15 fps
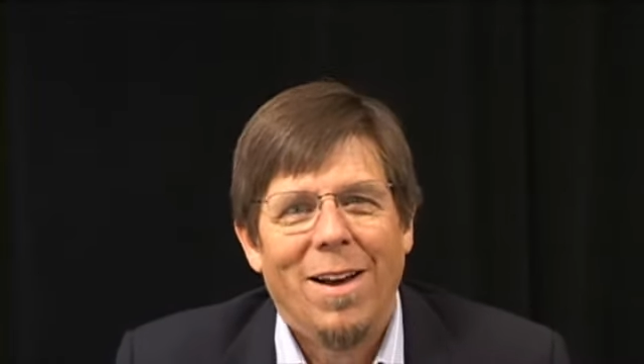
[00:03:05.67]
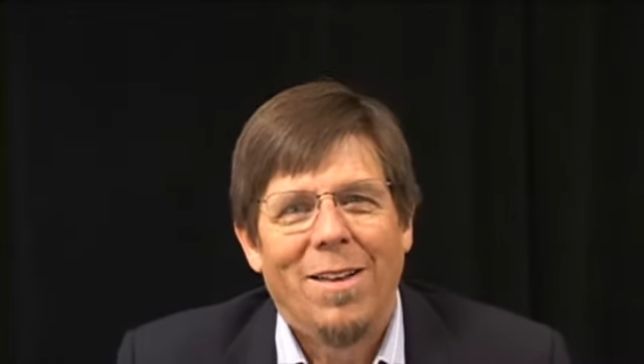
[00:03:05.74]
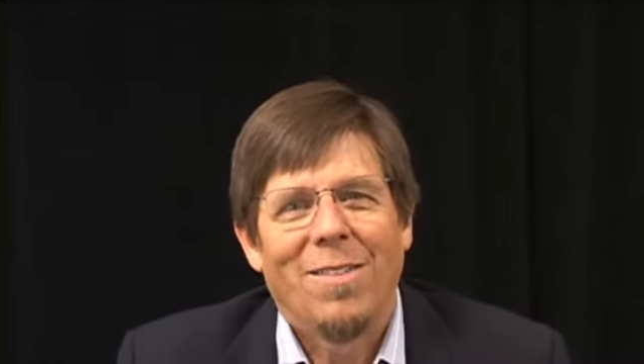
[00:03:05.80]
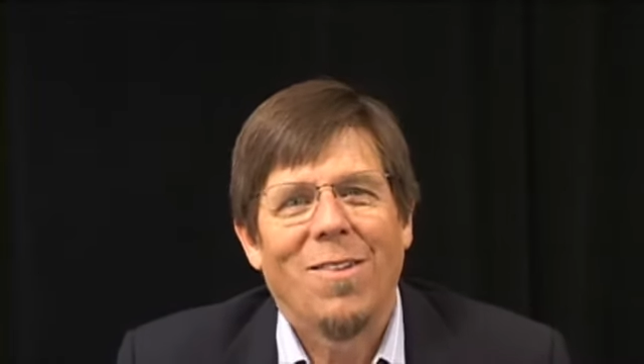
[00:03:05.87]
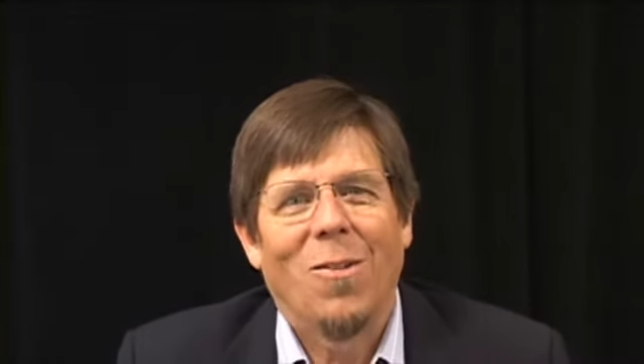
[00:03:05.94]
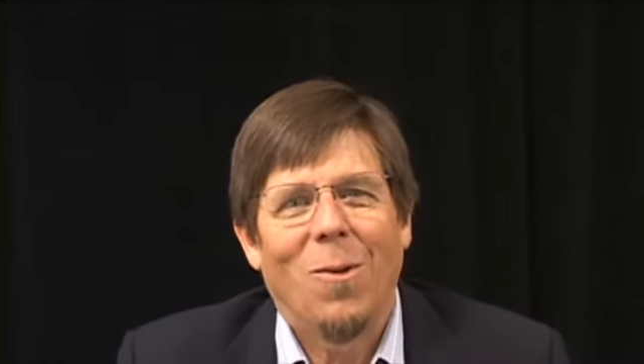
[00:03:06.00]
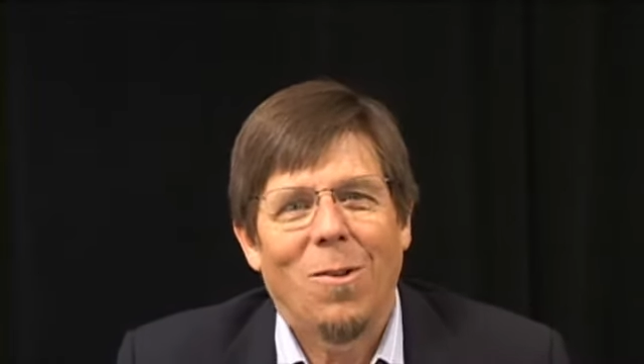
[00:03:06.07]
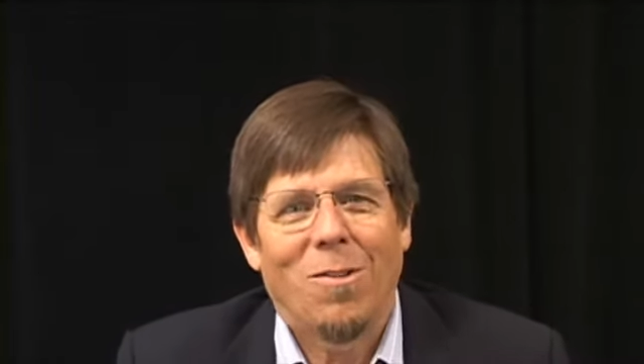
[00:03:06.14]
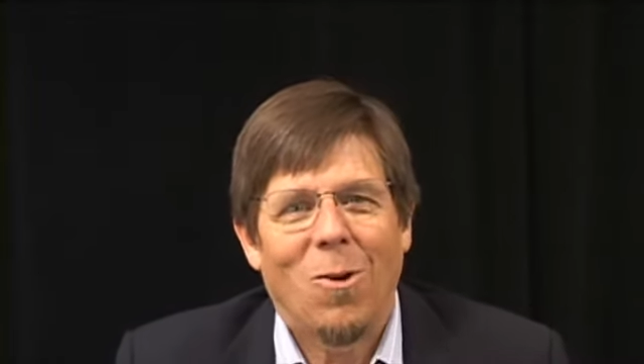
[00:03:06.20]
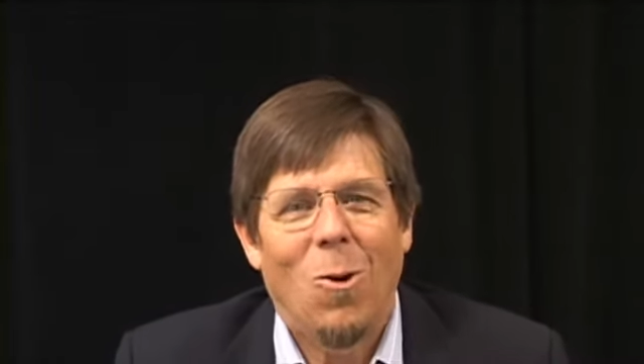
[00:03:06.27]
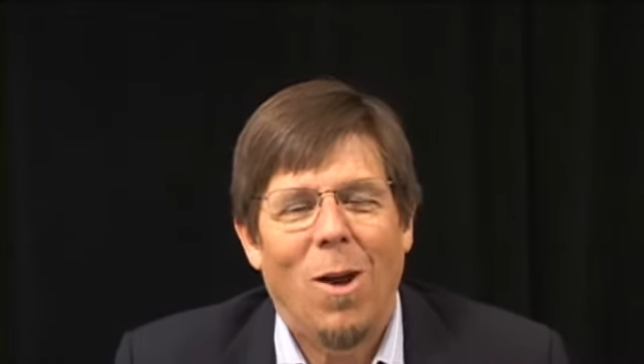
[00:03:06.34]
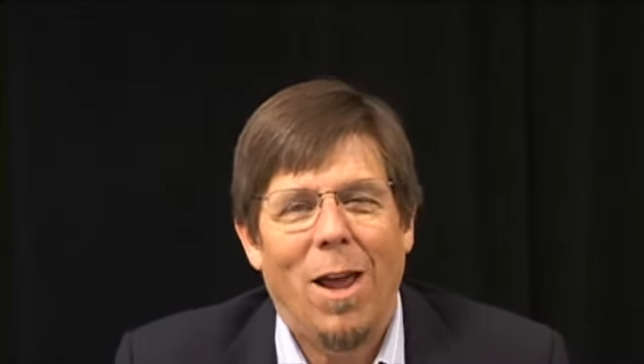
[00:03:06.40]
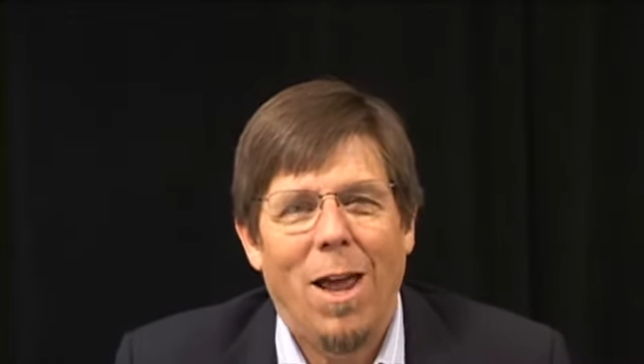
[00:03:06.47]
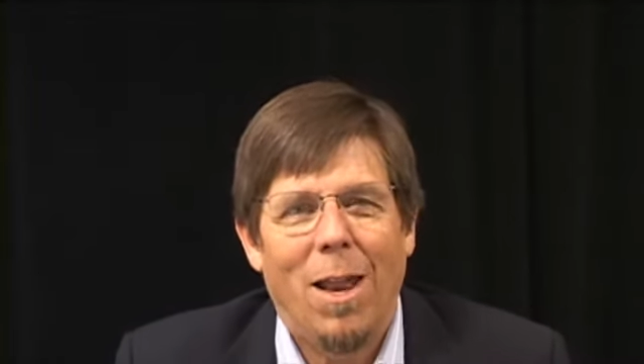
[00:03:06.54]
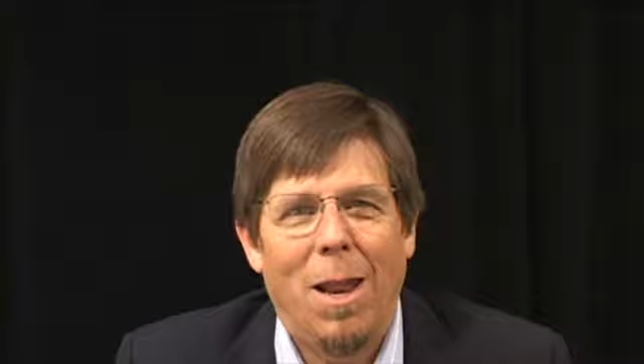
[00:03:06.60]
So let's go
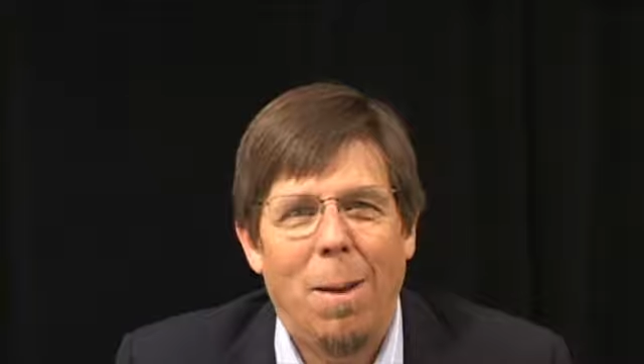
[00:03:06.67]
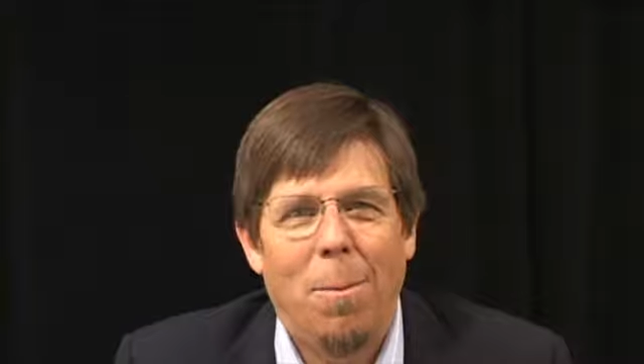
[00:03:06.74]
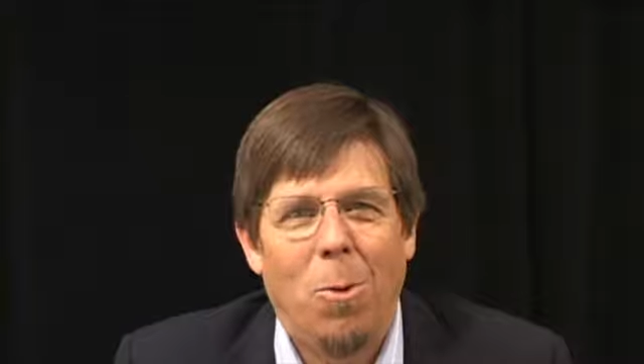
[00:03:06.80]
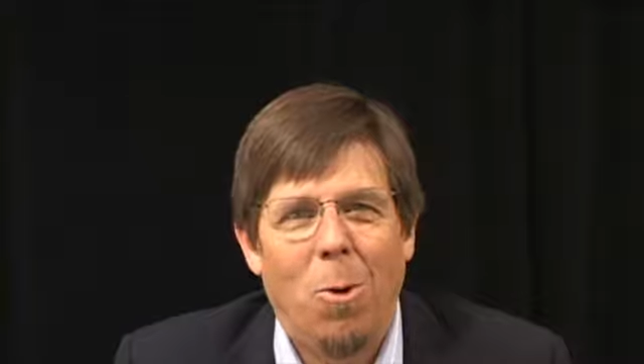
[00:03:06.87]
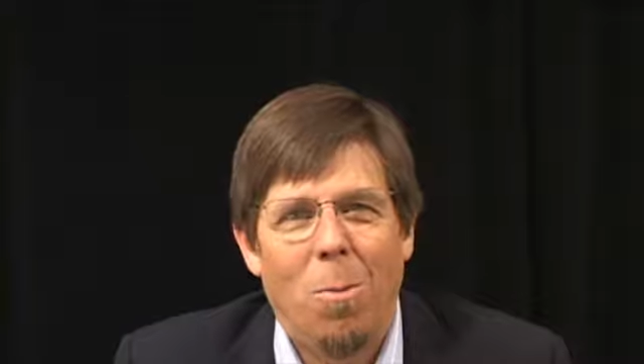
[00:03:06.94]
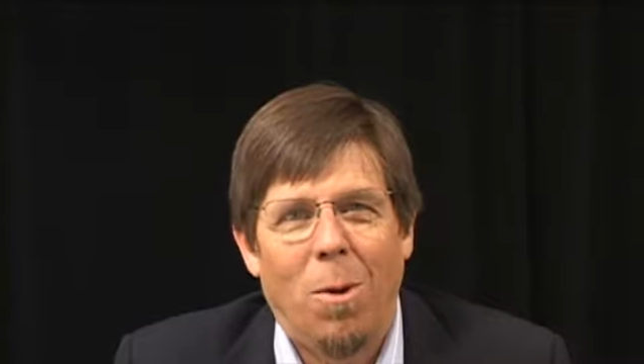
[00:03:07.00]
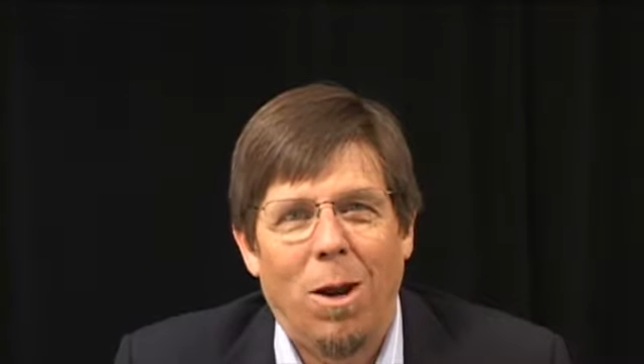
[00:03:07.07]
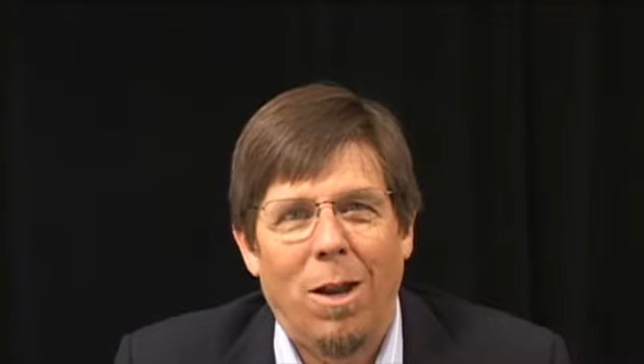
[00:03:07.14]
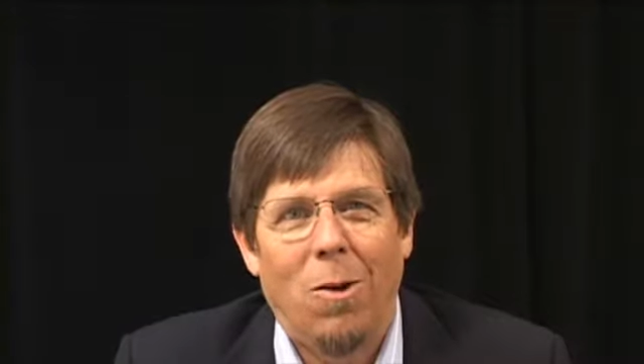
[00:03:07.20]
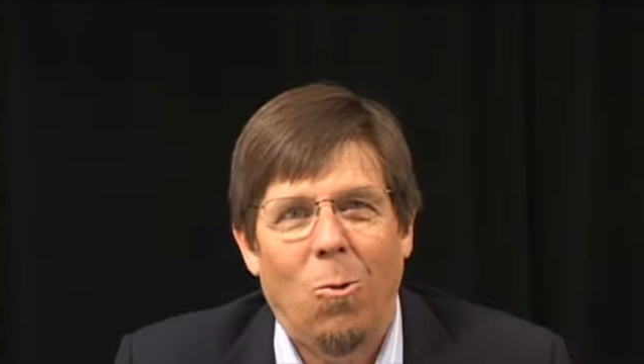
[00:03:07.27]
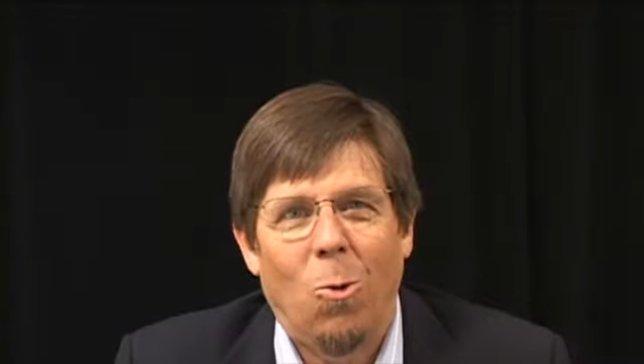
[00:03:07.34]
ahead and put money to